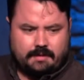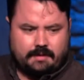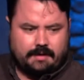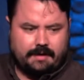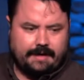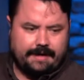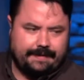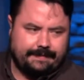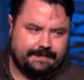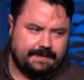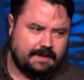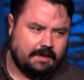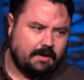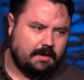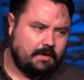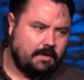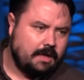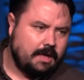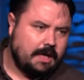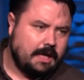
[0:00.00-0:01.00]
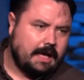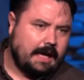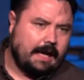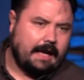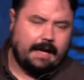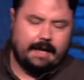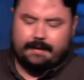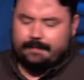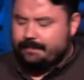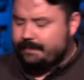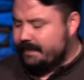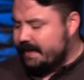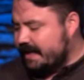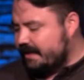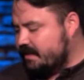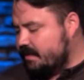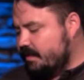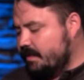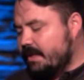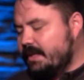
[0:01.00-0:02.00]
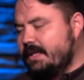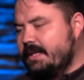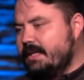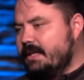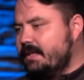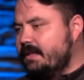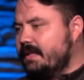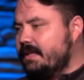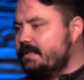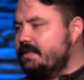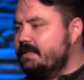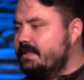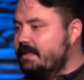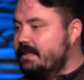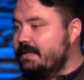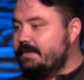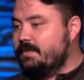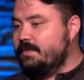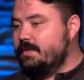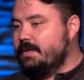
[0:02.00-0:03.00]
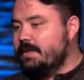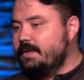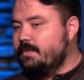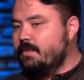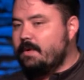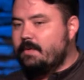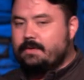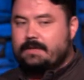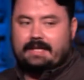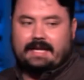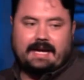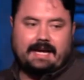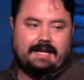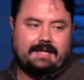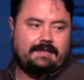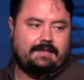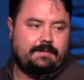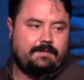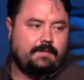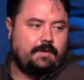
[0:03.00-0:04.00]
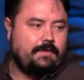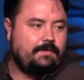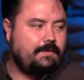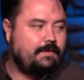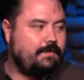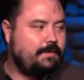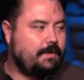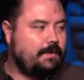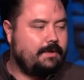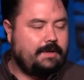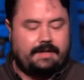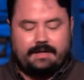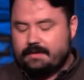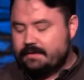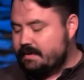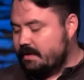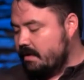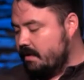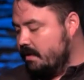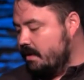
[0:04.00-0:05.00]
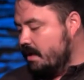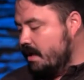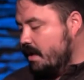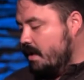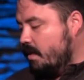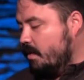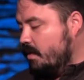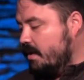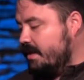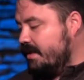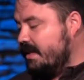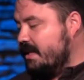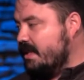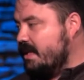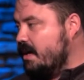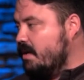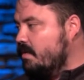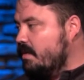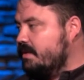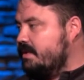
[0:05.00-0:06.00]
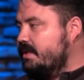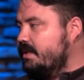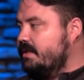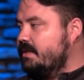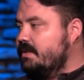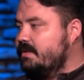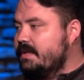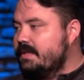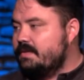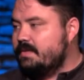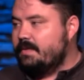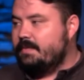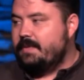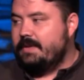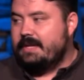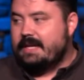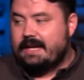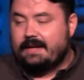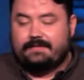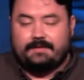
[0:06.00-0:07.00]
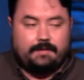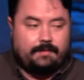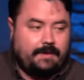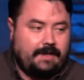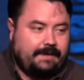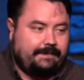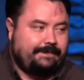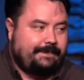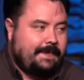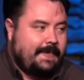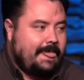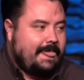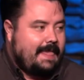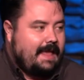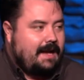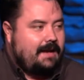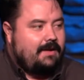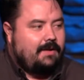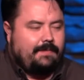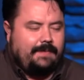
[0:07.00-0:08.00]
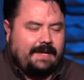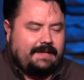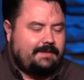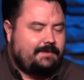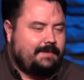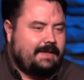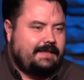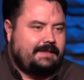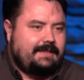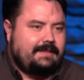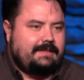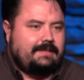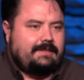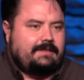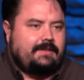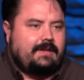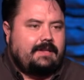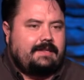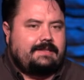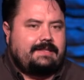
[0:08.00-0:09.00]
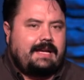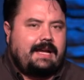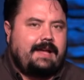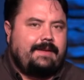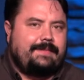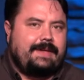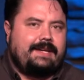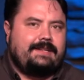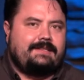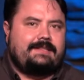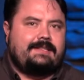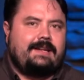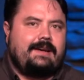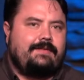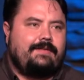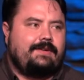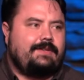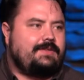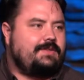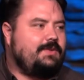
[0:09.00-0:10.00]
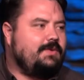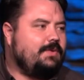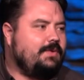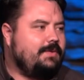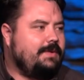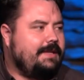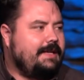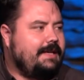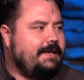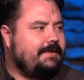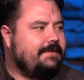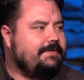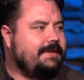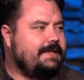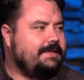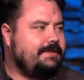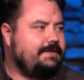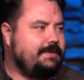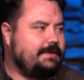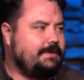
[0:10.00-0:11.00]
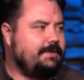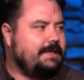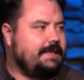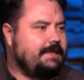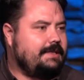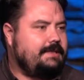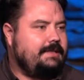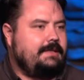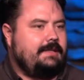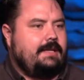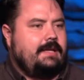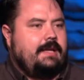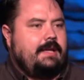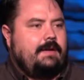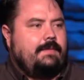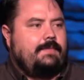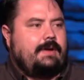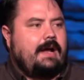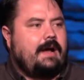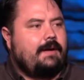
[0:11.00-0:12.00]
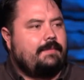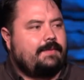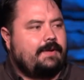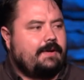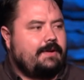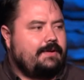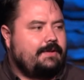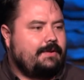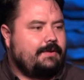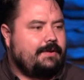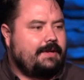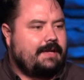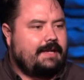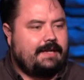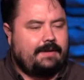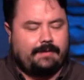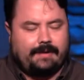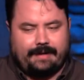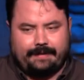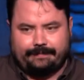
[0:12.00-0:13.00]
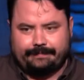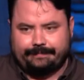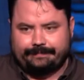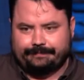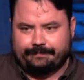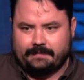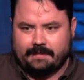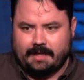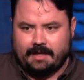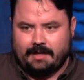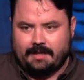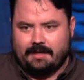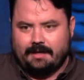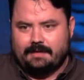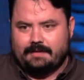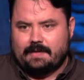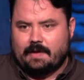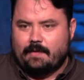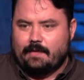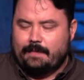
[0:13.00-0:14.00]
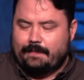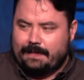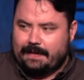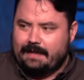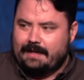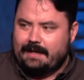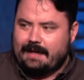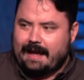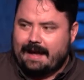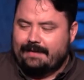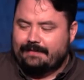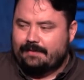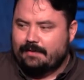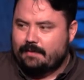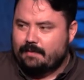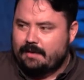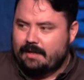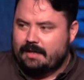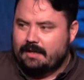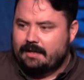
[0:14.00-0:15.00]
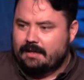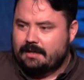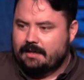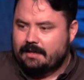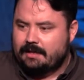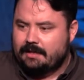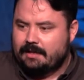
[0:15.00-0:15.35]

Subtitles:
All right. So that's really what we got moving forward here. So one thing that I want you to do is repeat after me. I know Pastor Mike does this all the time, and it's never as cool when any of us do this, but I'm going to do it anyway. So repeat after me.